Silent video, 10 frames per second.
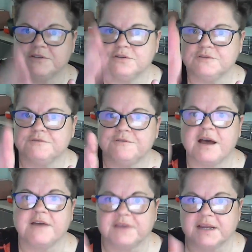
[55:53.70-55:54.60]
to do
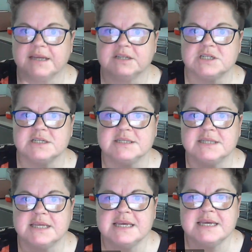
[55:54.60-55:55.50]
5 collections.
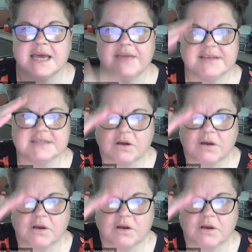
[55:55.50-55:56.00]
And there's